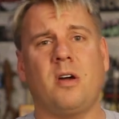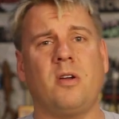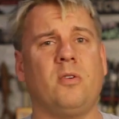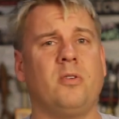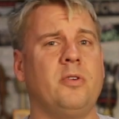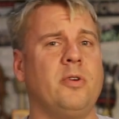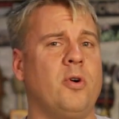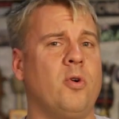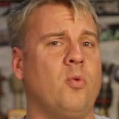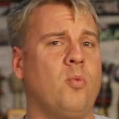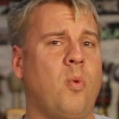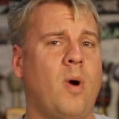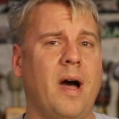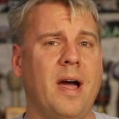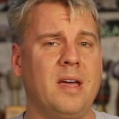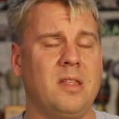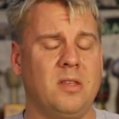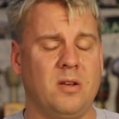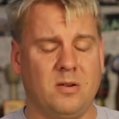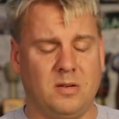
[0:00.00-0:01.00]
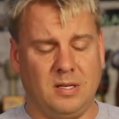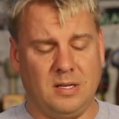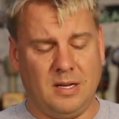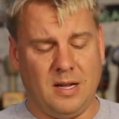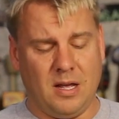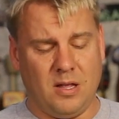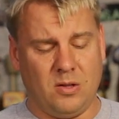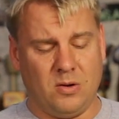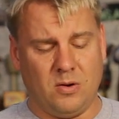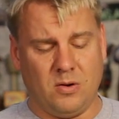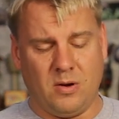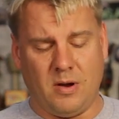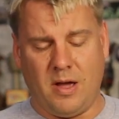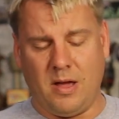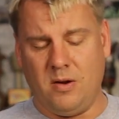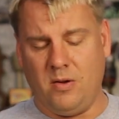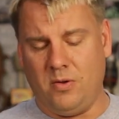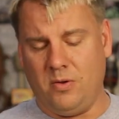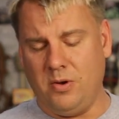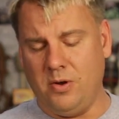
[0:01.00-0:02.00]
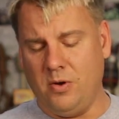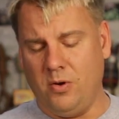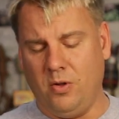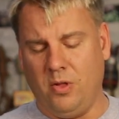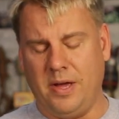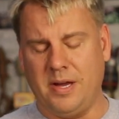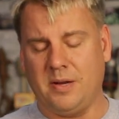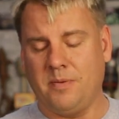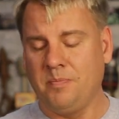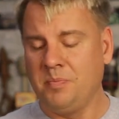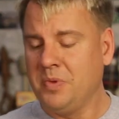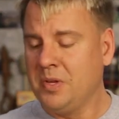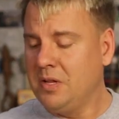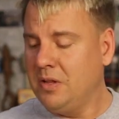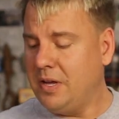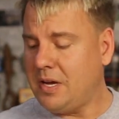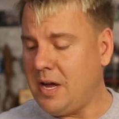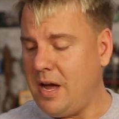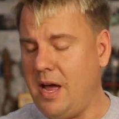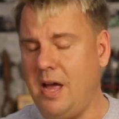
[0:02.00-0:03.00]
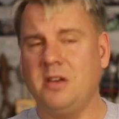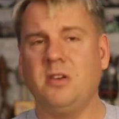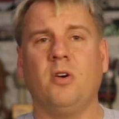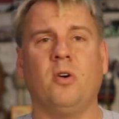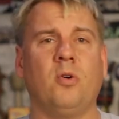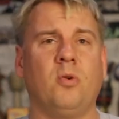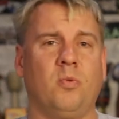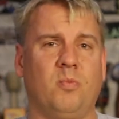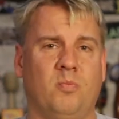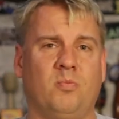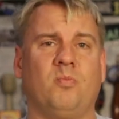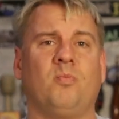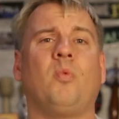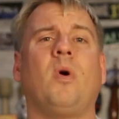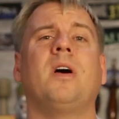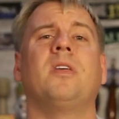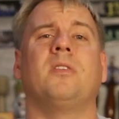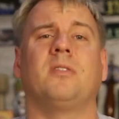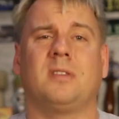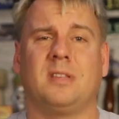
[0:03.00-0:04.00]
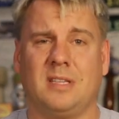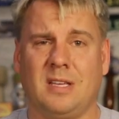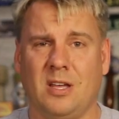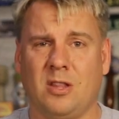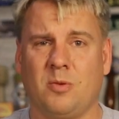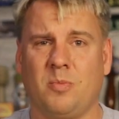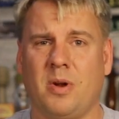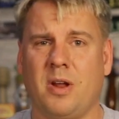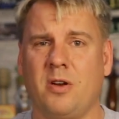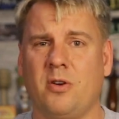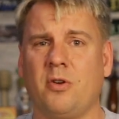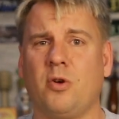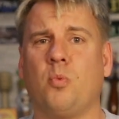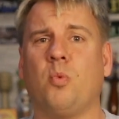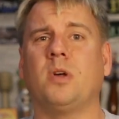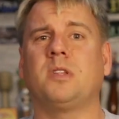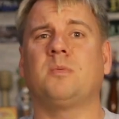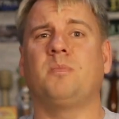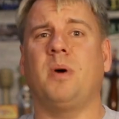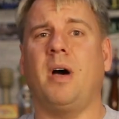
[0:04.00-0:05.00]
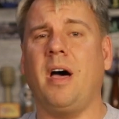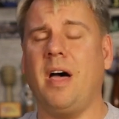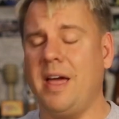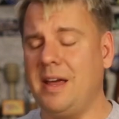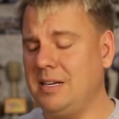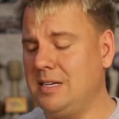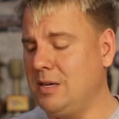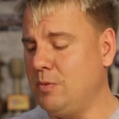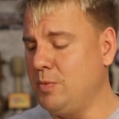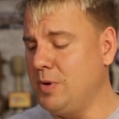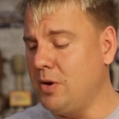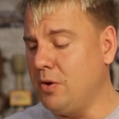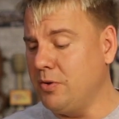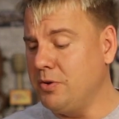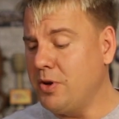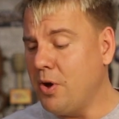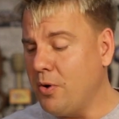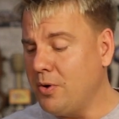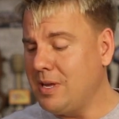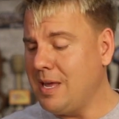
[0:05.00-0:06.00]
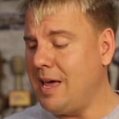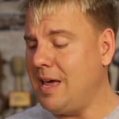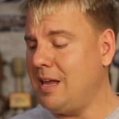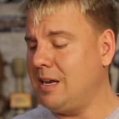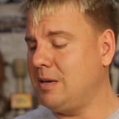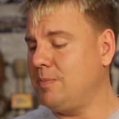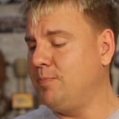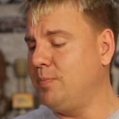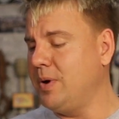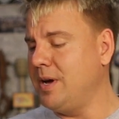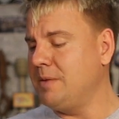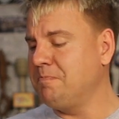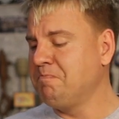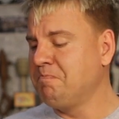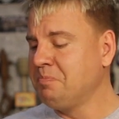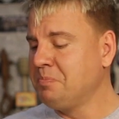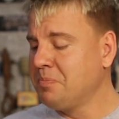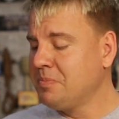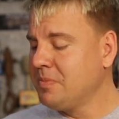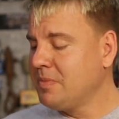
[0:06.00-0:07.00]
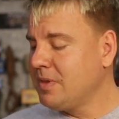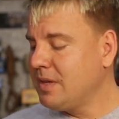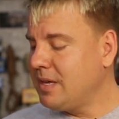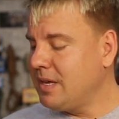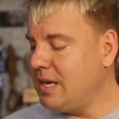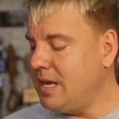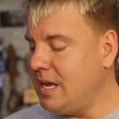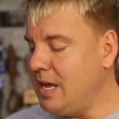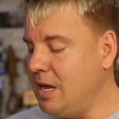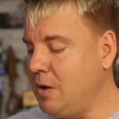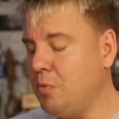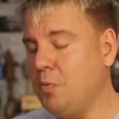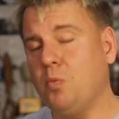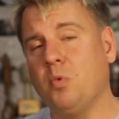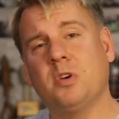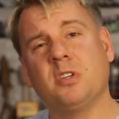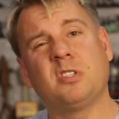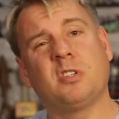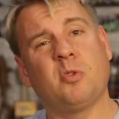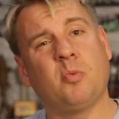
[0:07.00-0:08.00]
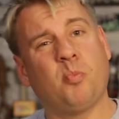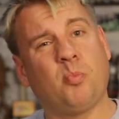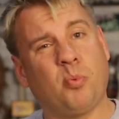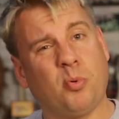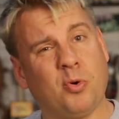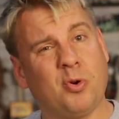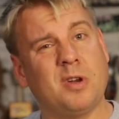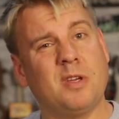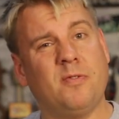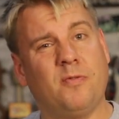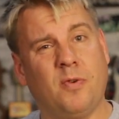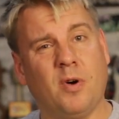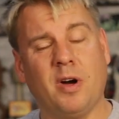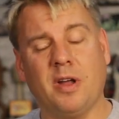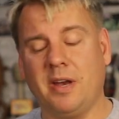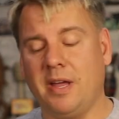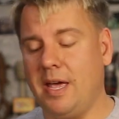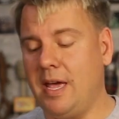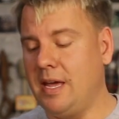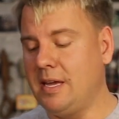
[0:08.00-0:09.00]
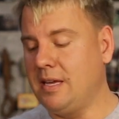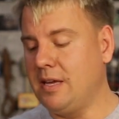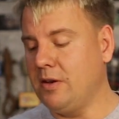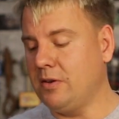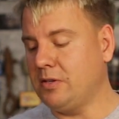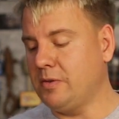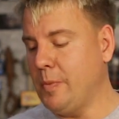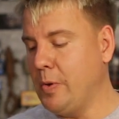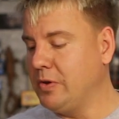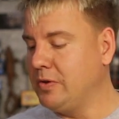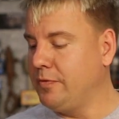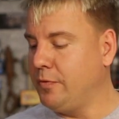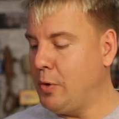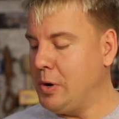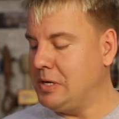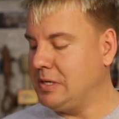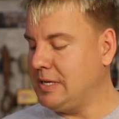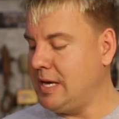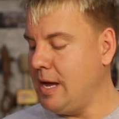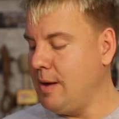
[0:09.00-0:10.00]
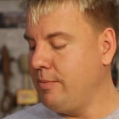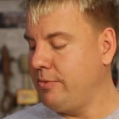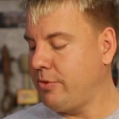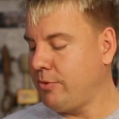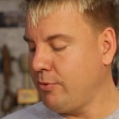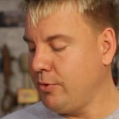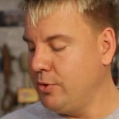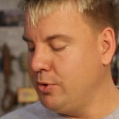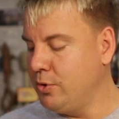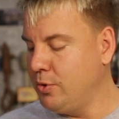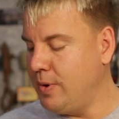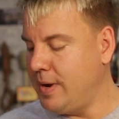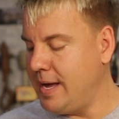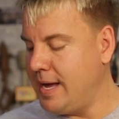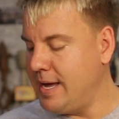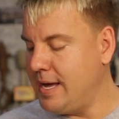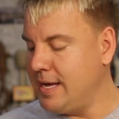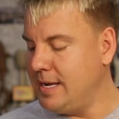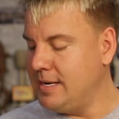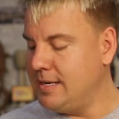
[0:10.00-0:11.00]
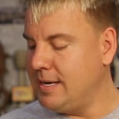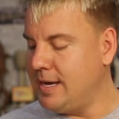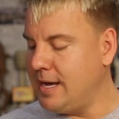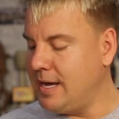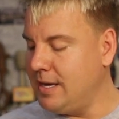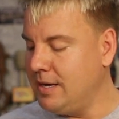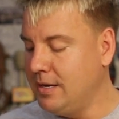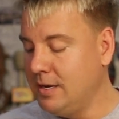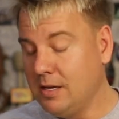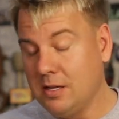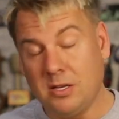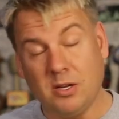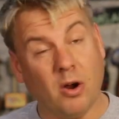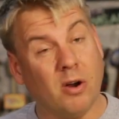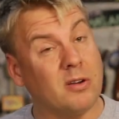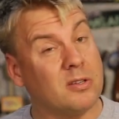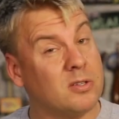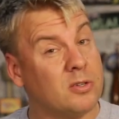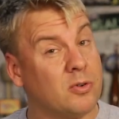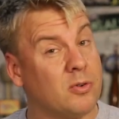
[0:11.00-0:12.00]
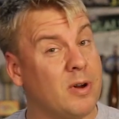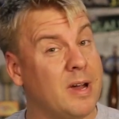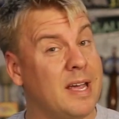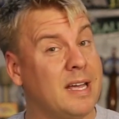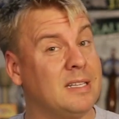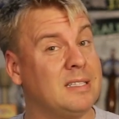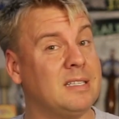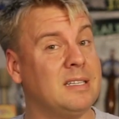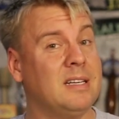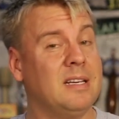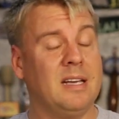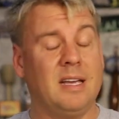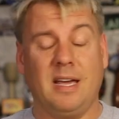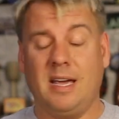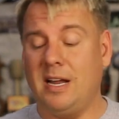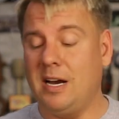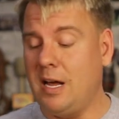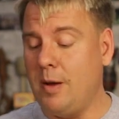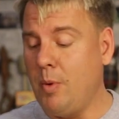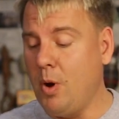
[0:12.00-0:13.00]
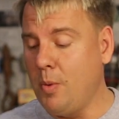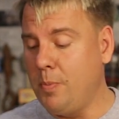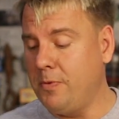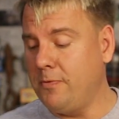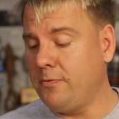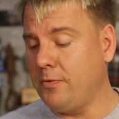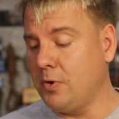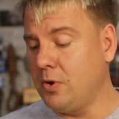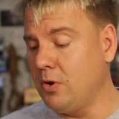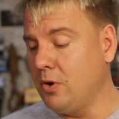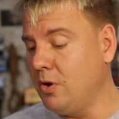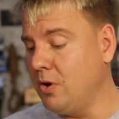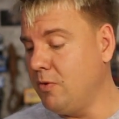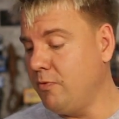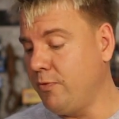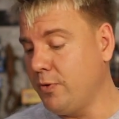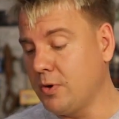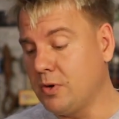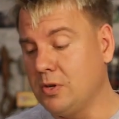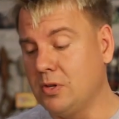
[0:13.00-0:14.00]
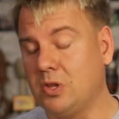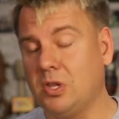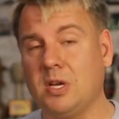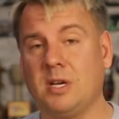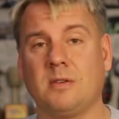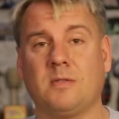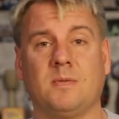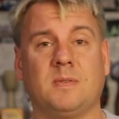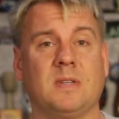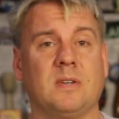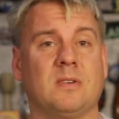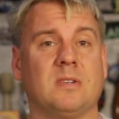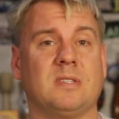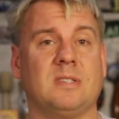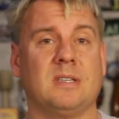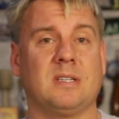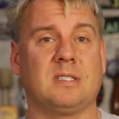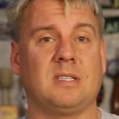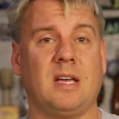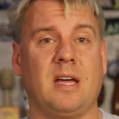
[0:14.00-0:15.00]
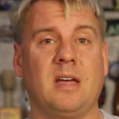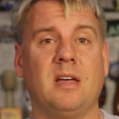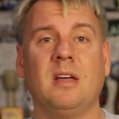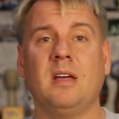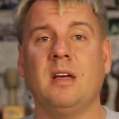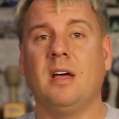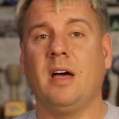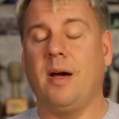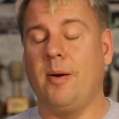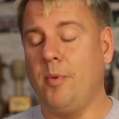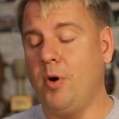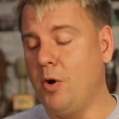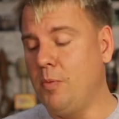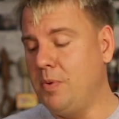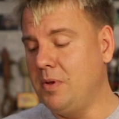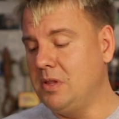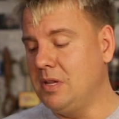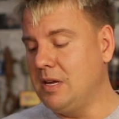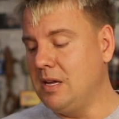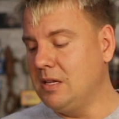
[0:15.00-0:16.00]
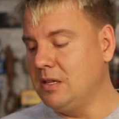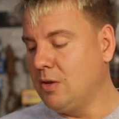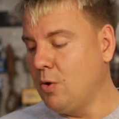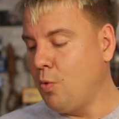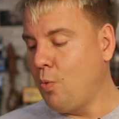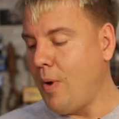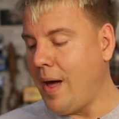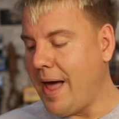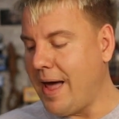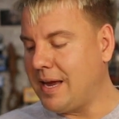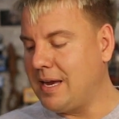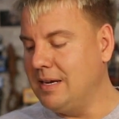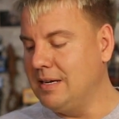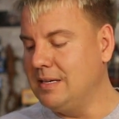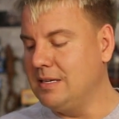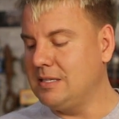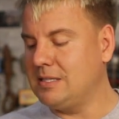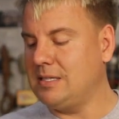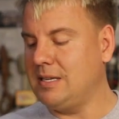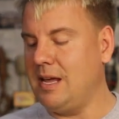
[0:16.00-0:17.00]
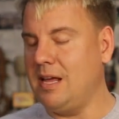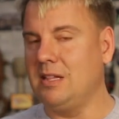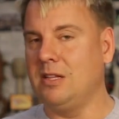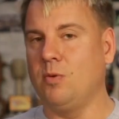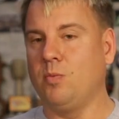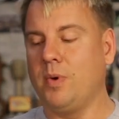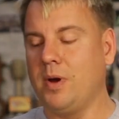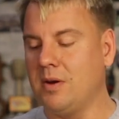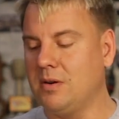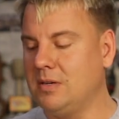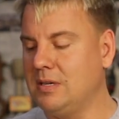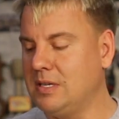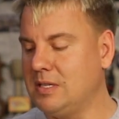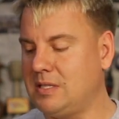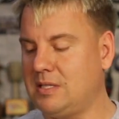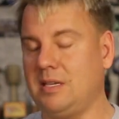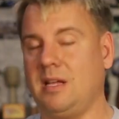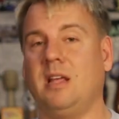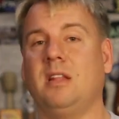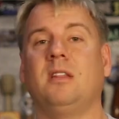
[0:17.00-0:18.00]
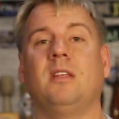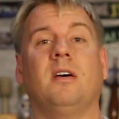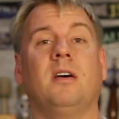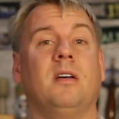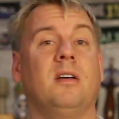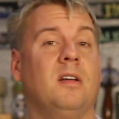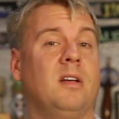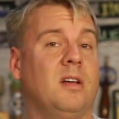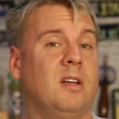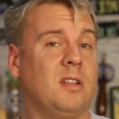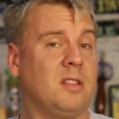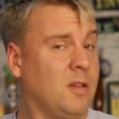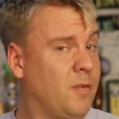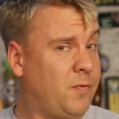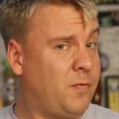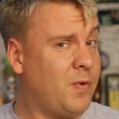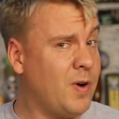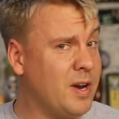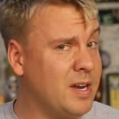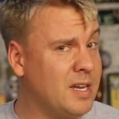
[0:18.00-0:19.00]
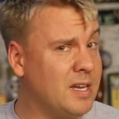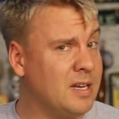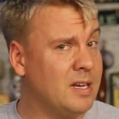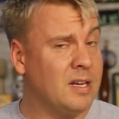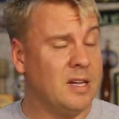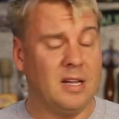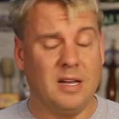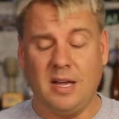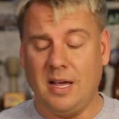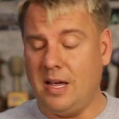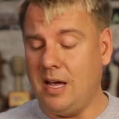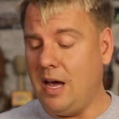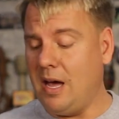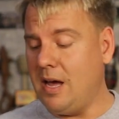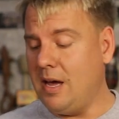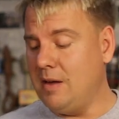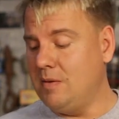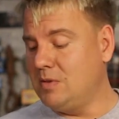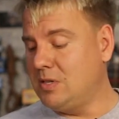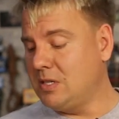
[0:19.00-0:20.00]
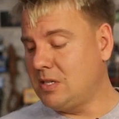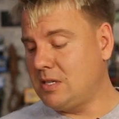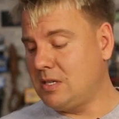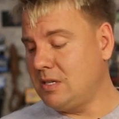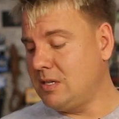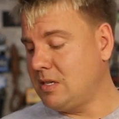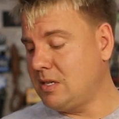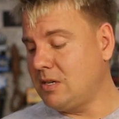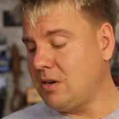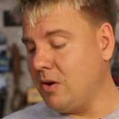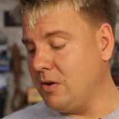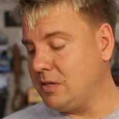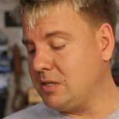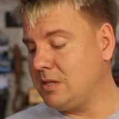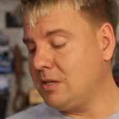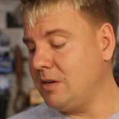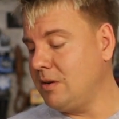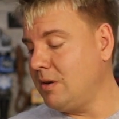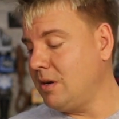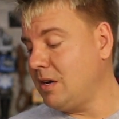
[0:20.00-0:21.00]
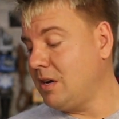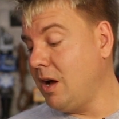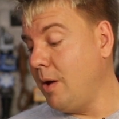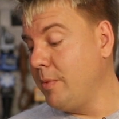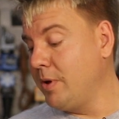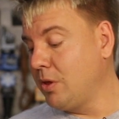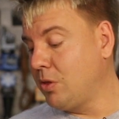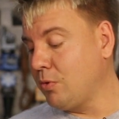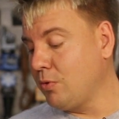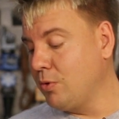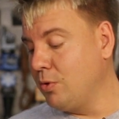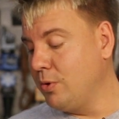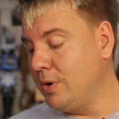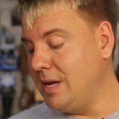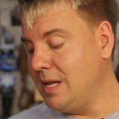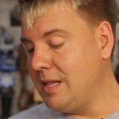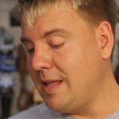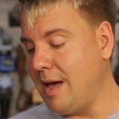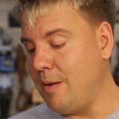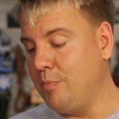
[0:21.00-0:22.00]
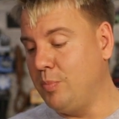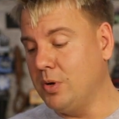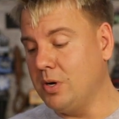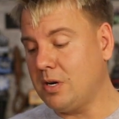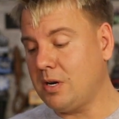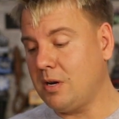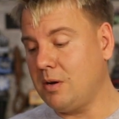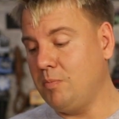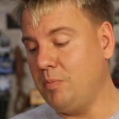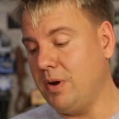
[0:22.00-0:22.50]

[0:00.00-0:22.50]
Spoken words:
I don't know why they're together. I don't know, like I know why they're together, but I don't know what's behind it. We don't know yet, but it was pretty fun. And Gail Simone's voice came through, and the art's great, and I'm hoping for good things from Secret 6. I'm hoping that the wackiness and the weirdness and the funny just starts coming through in that book.